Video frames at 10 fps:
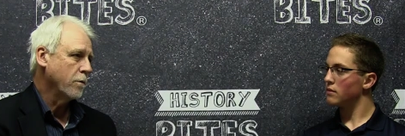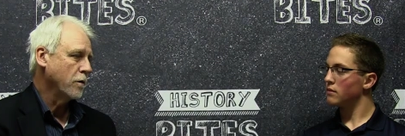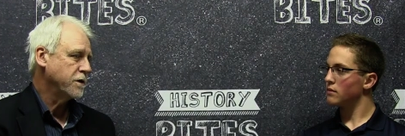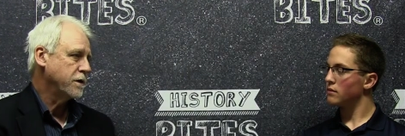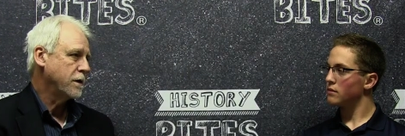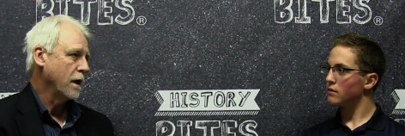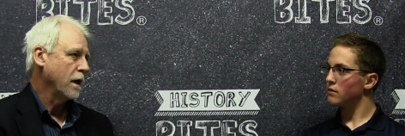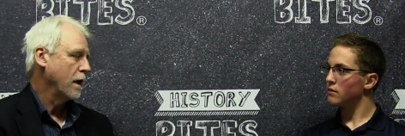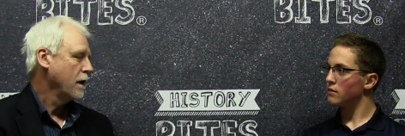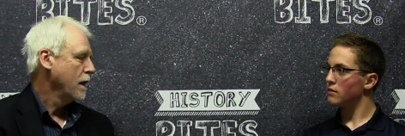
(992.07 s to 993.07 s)
Speaker 1: most
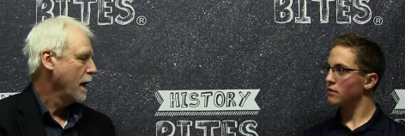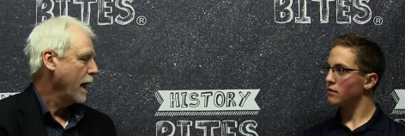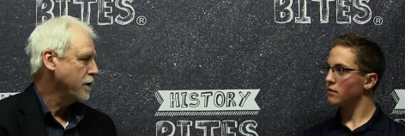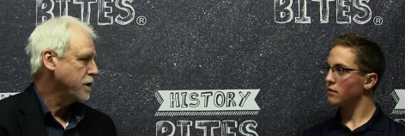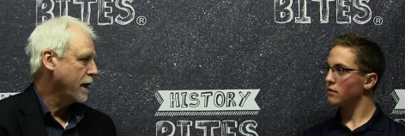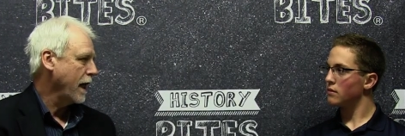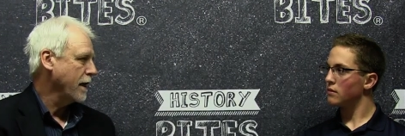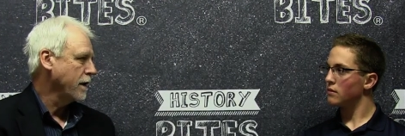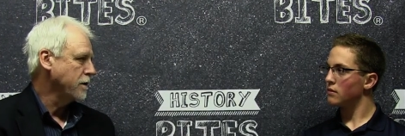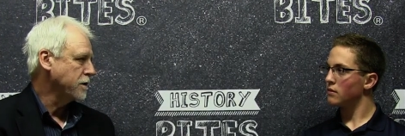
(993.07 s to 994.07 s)
uh,
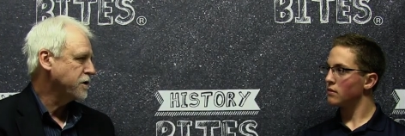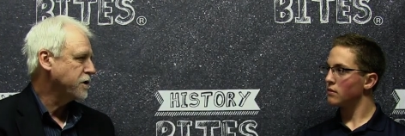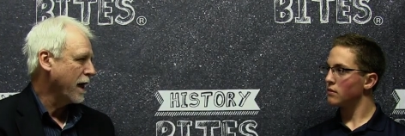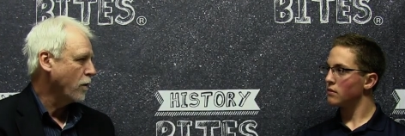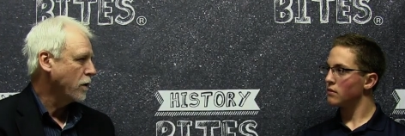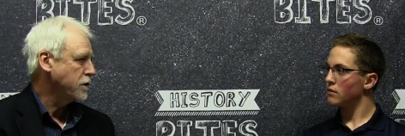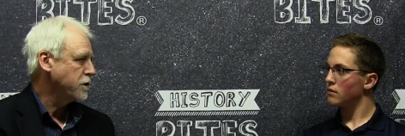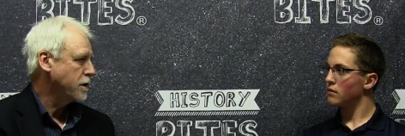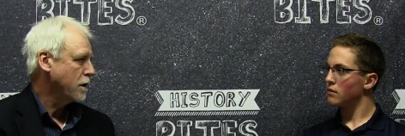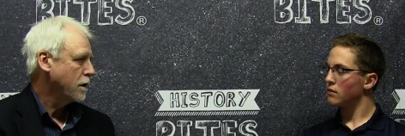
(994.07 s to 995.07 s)
educated and
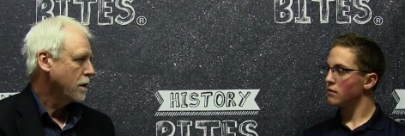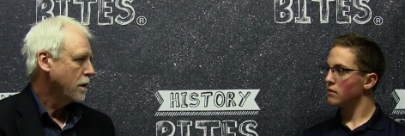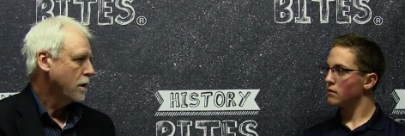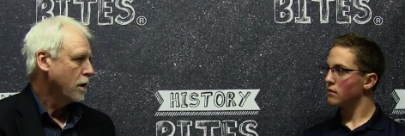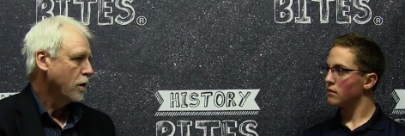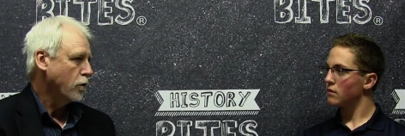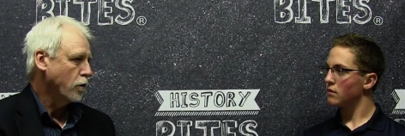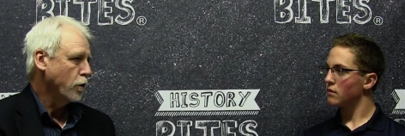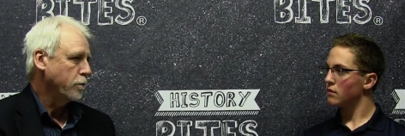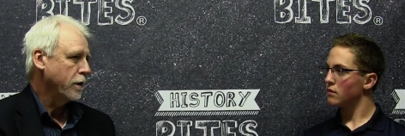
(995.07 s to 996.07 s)
distinguished
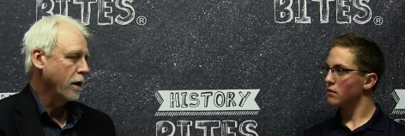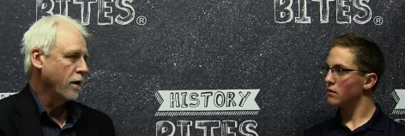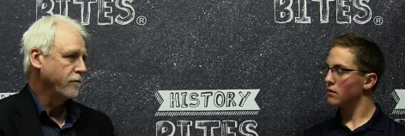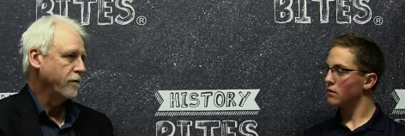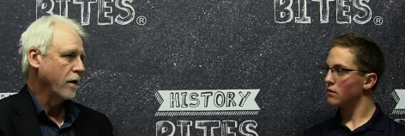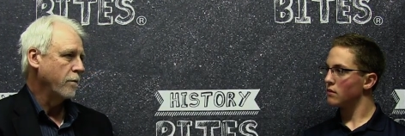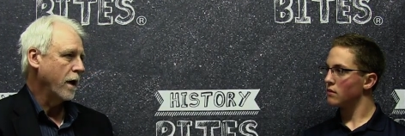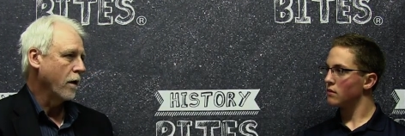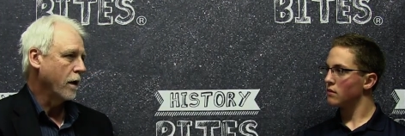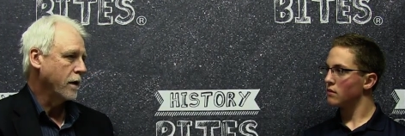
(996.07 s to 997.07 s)
group of
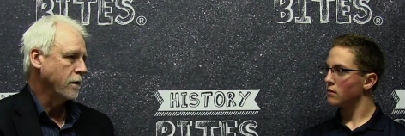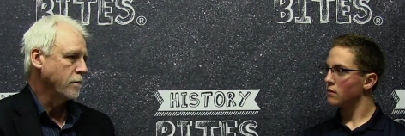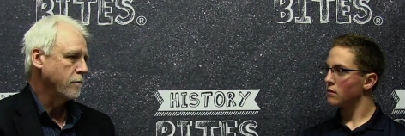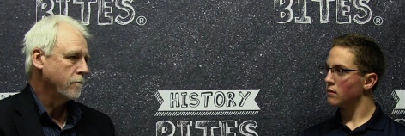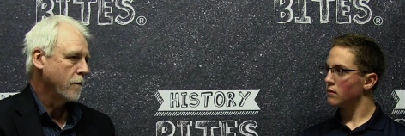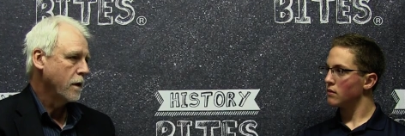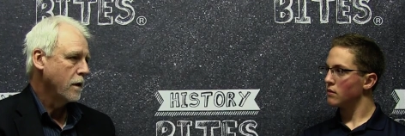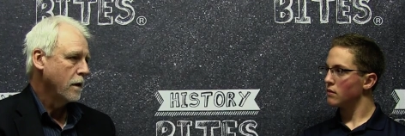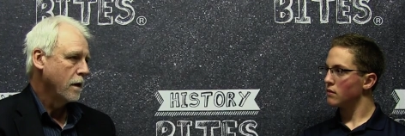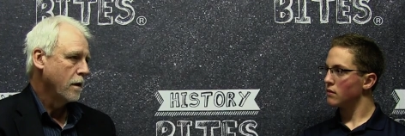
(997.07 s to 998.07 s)
American,
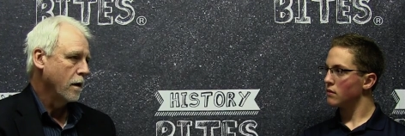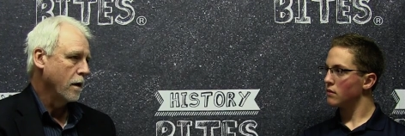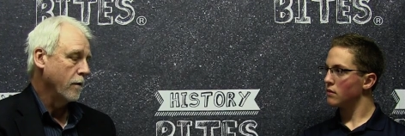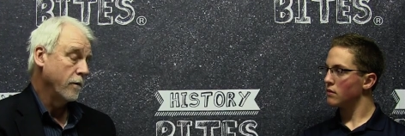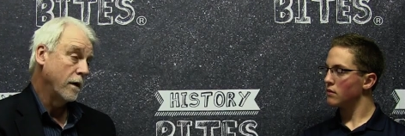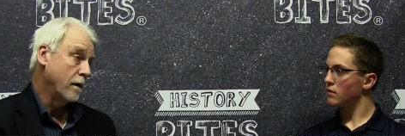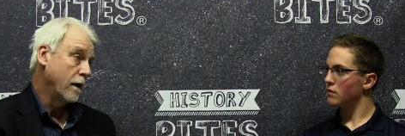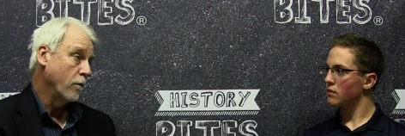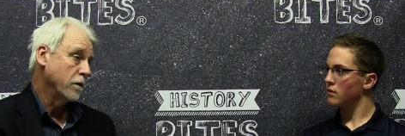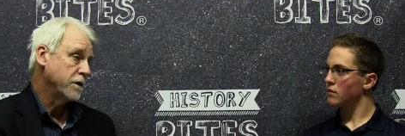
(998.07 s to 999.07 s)
uh,
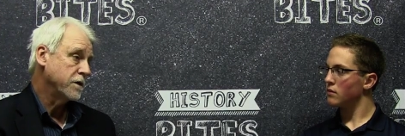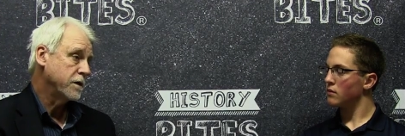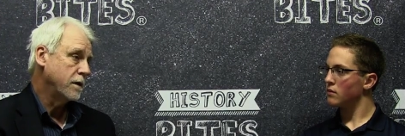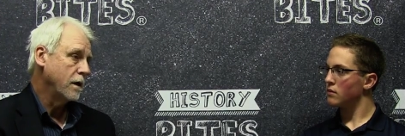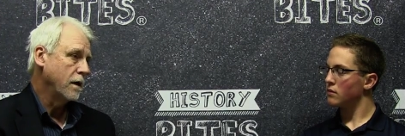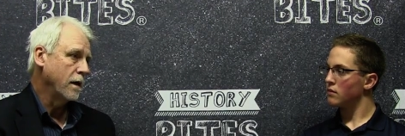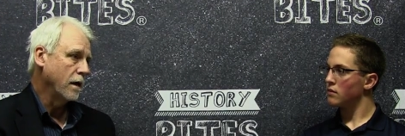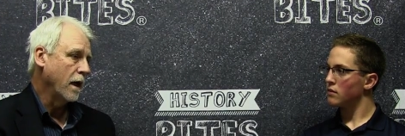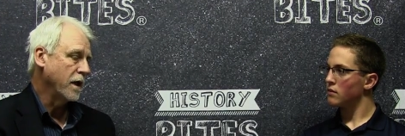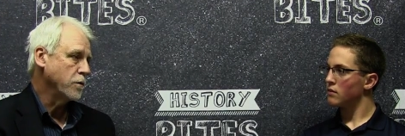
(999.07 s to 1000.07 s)
they weren't just
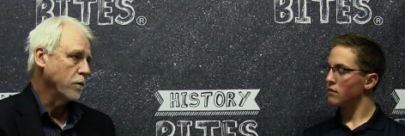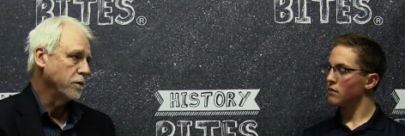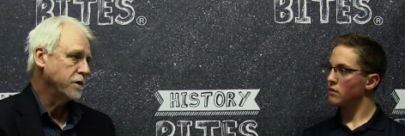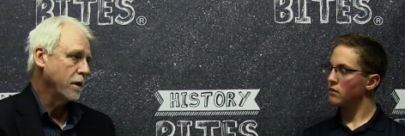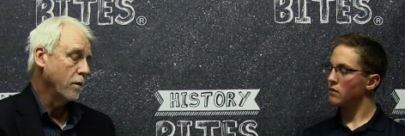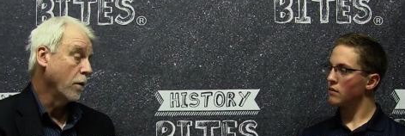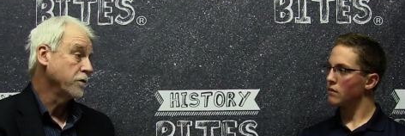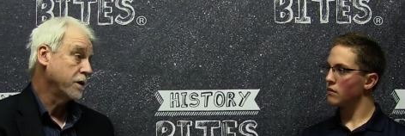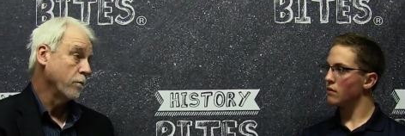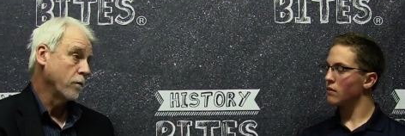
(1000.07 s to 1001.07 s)
intellectuals. Uh,
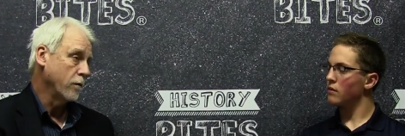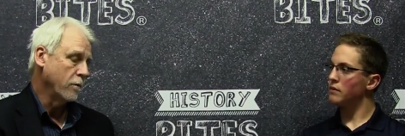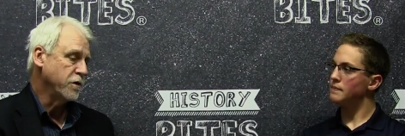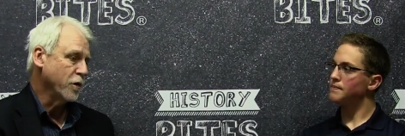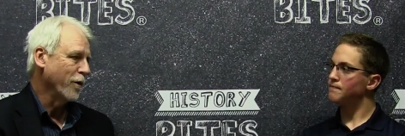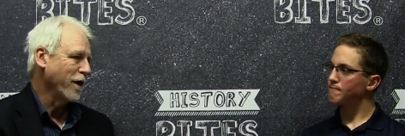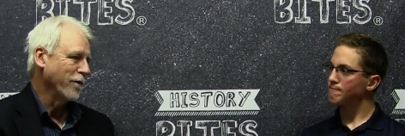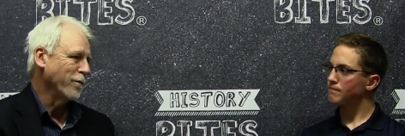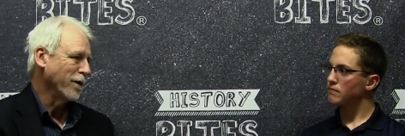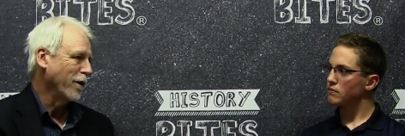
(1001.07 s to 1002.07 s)
most of them, the majority of
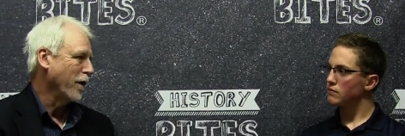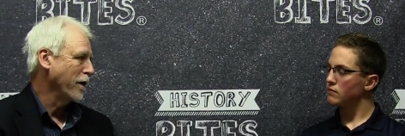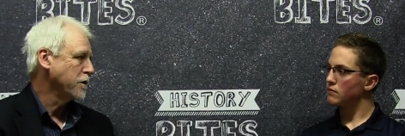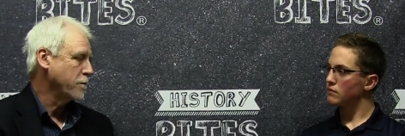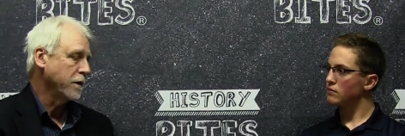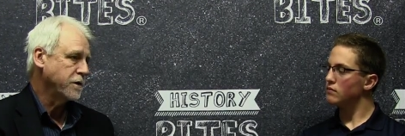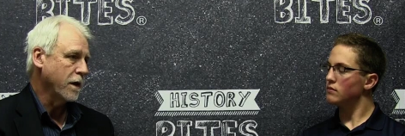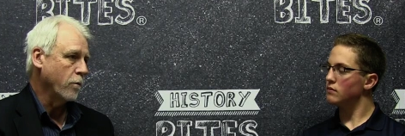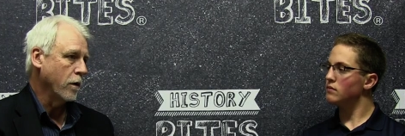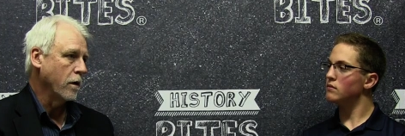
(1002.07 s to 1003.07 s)
them were lawyers, but
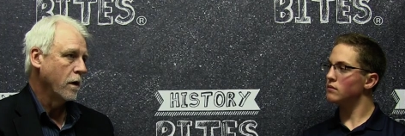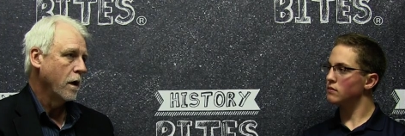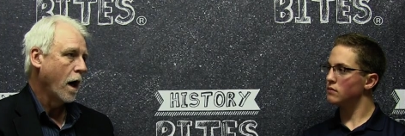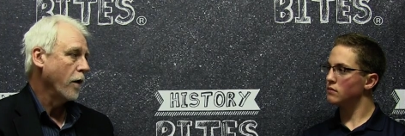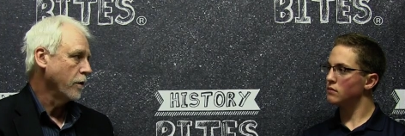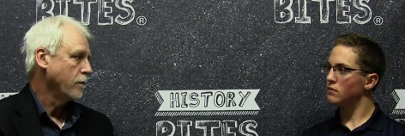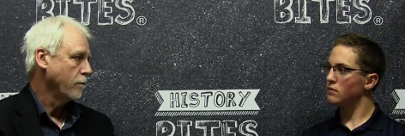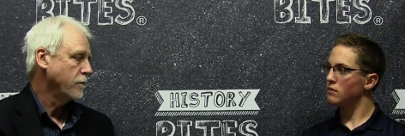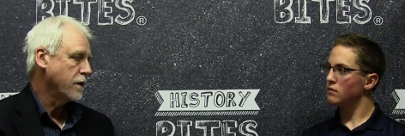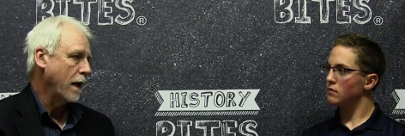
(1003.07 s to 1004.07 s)
some were other
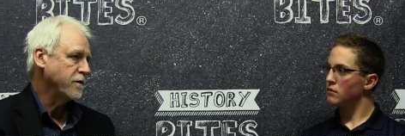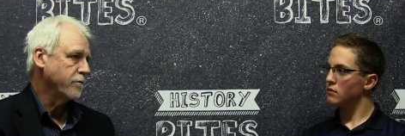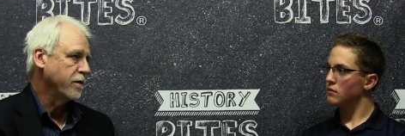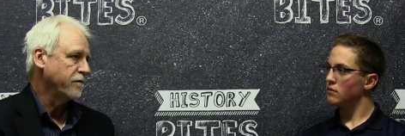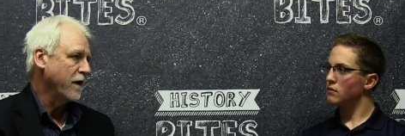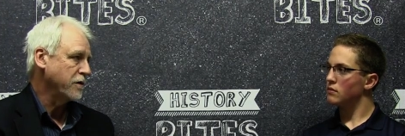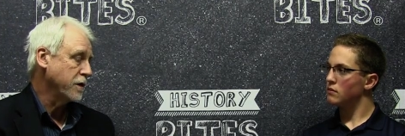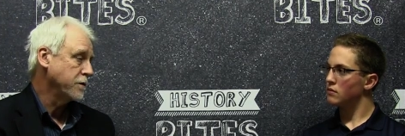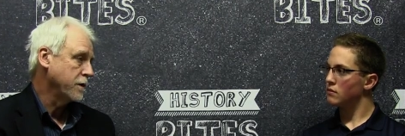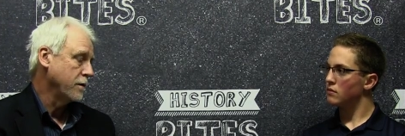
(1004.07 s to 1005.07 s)
types of
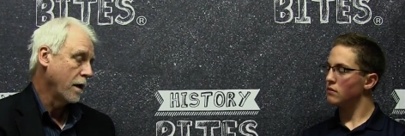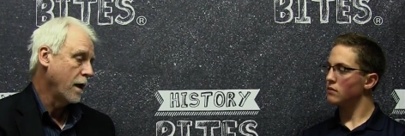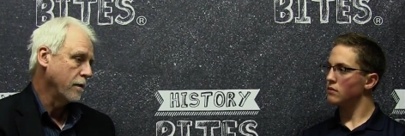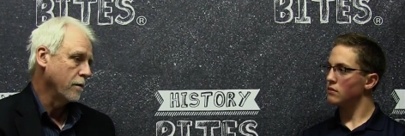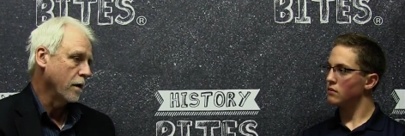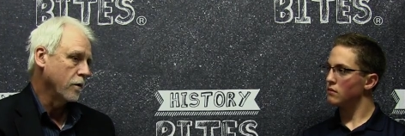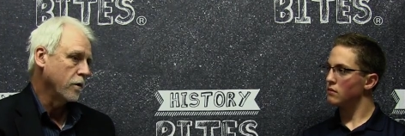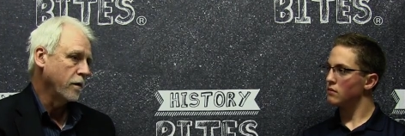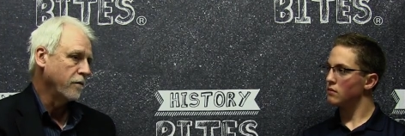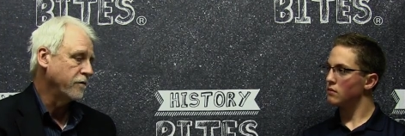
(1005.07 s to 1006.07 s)
professions, and, and
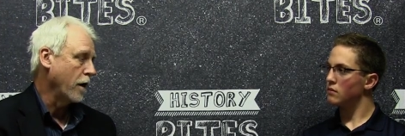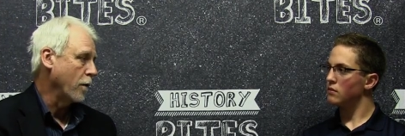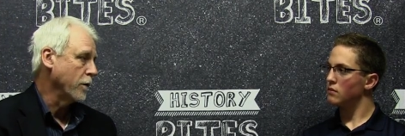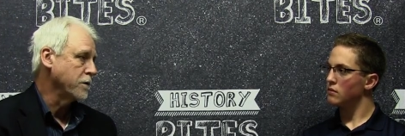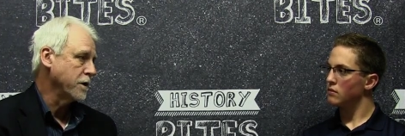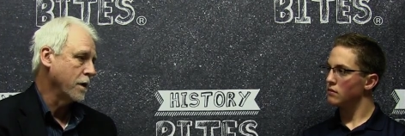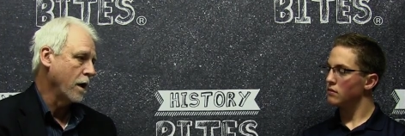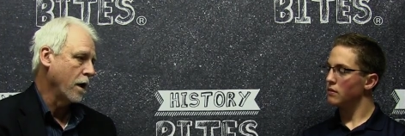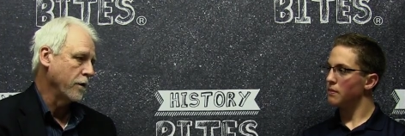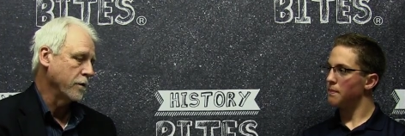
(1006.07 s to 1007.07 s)
including farmers and
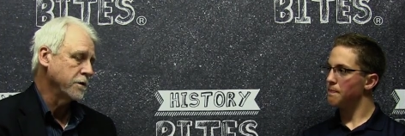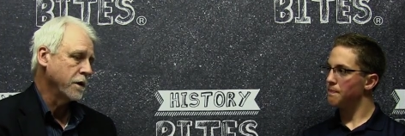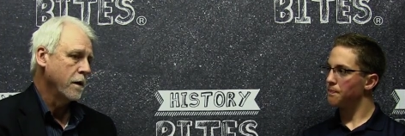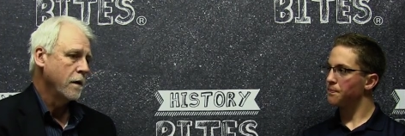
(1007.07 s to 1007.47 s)
others.